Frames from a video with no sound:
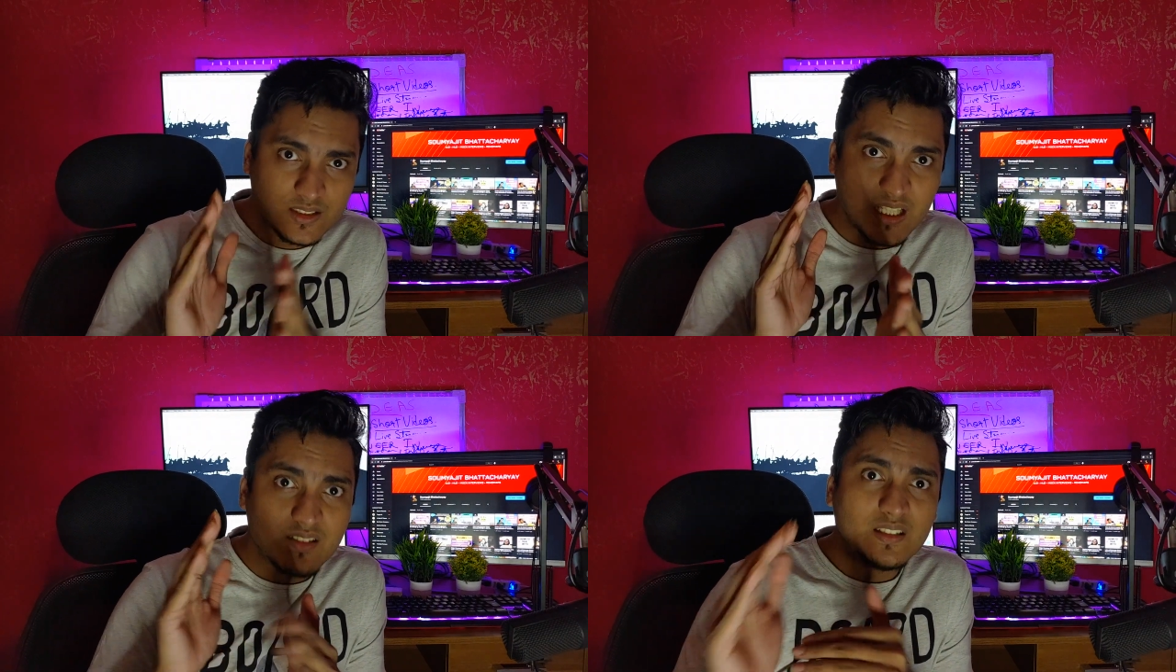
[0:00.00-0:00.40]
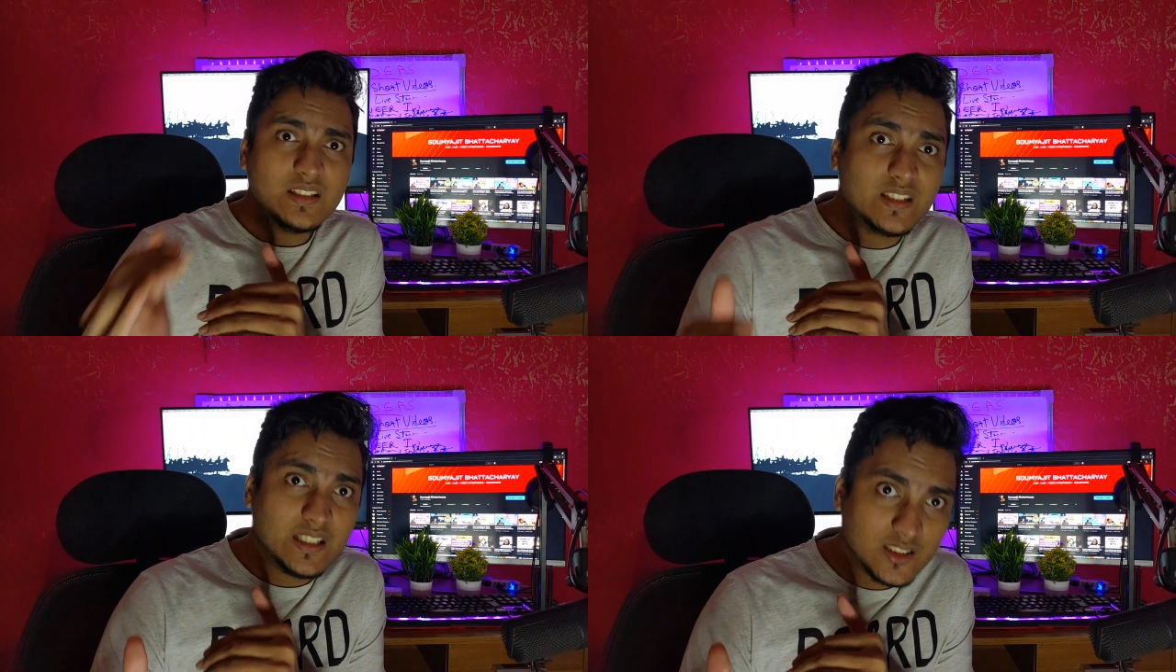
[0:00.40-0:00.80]

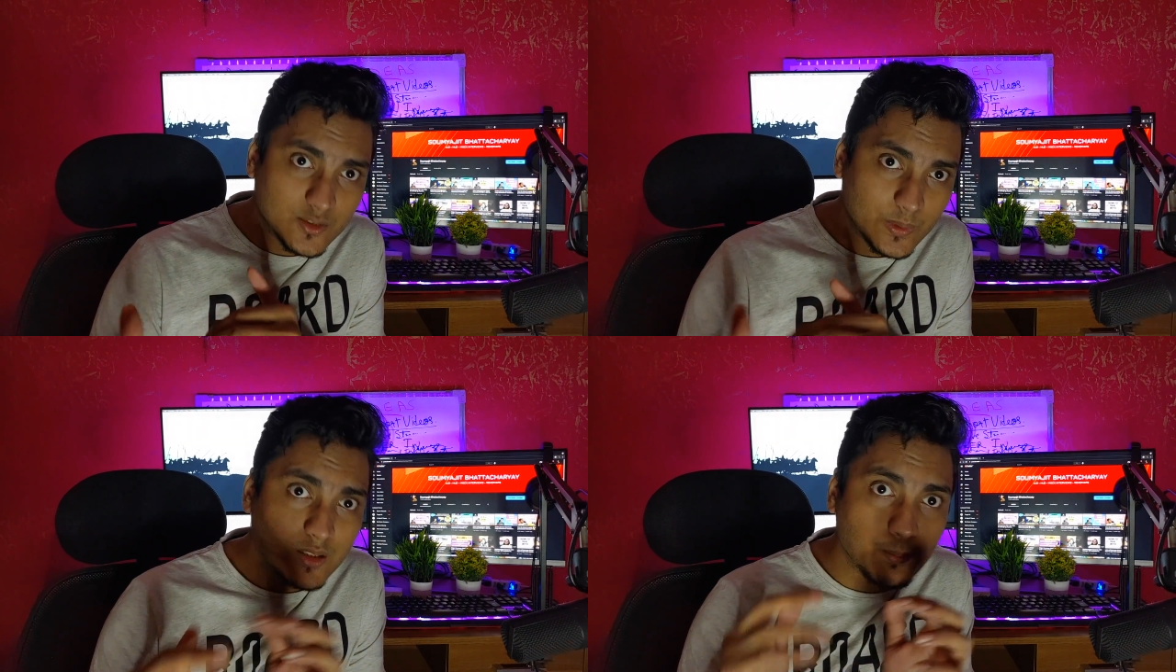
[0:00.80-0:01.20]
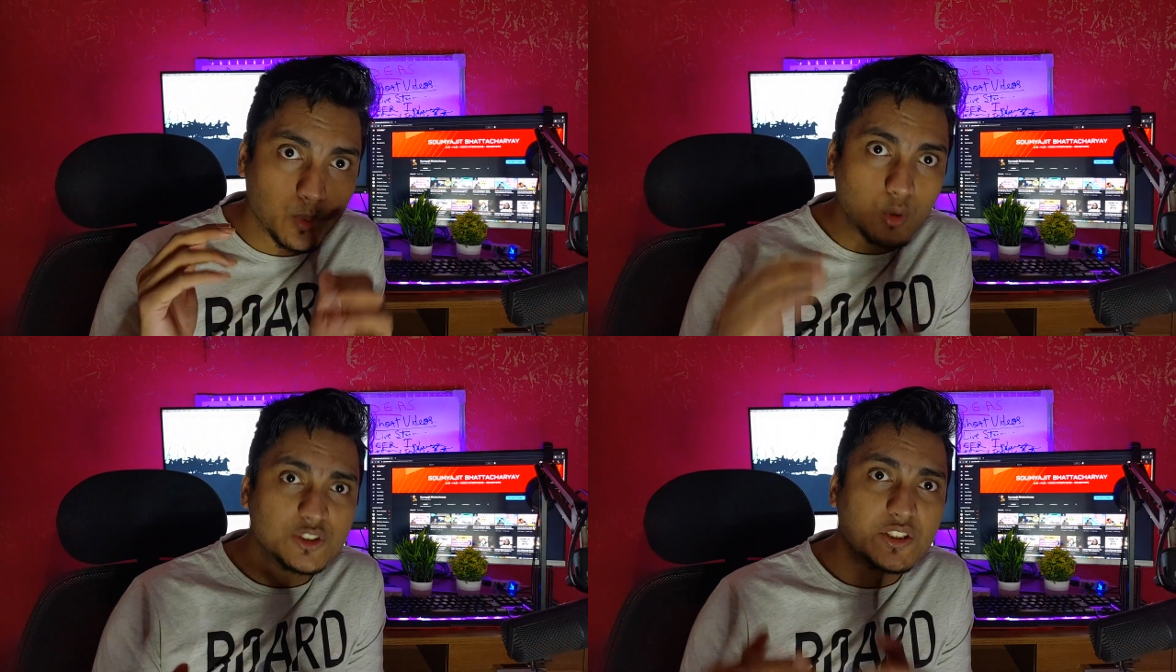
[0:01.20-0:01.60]
generally deals with
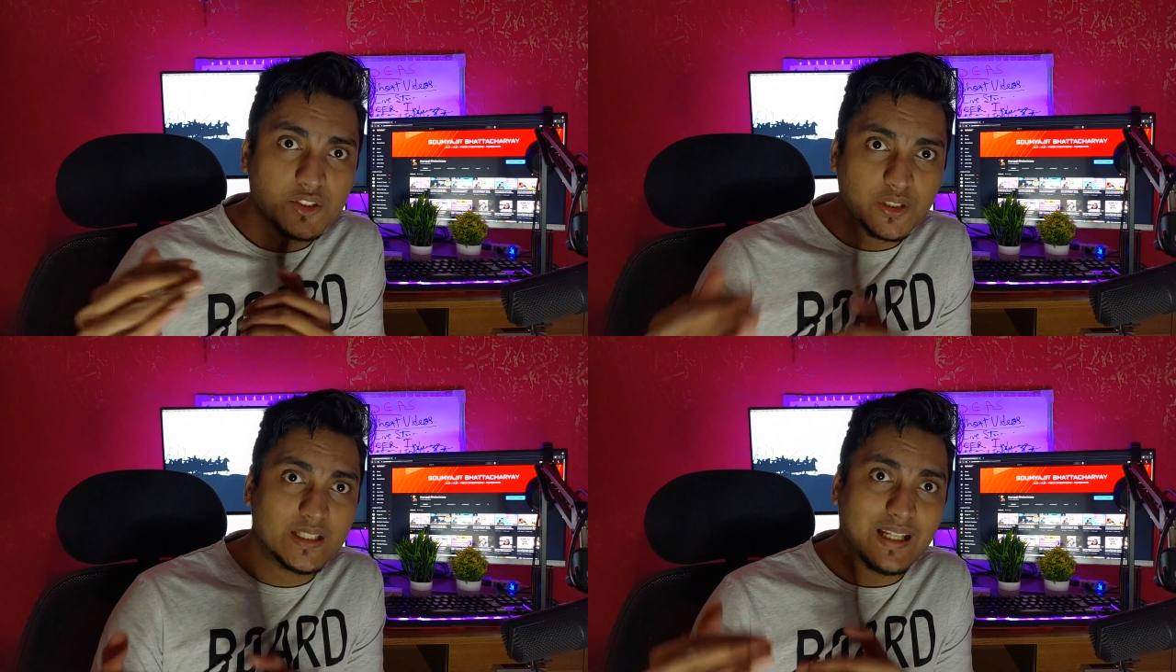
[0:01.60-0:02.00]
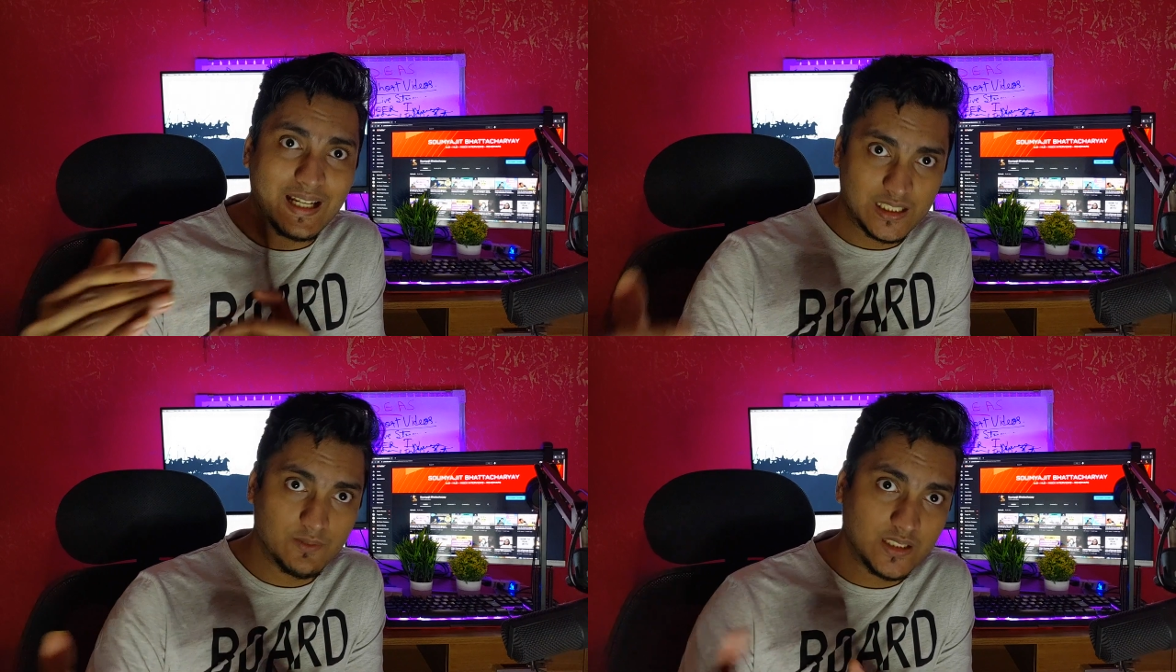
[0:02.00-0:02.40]
post-trade
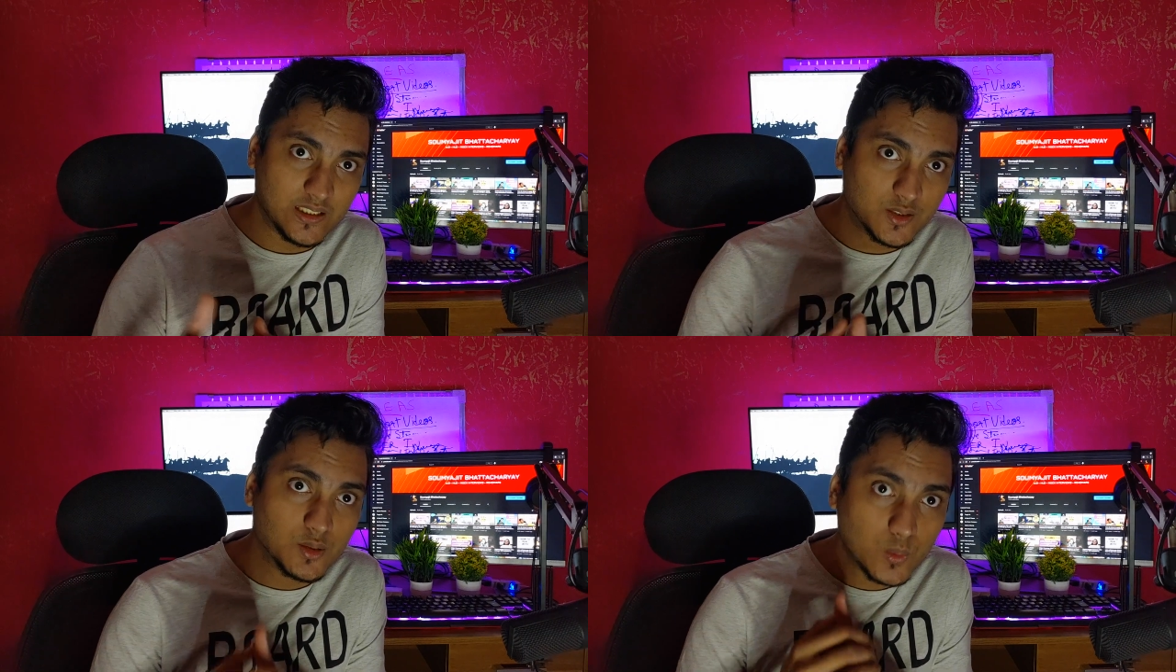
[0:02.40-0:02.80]
activities,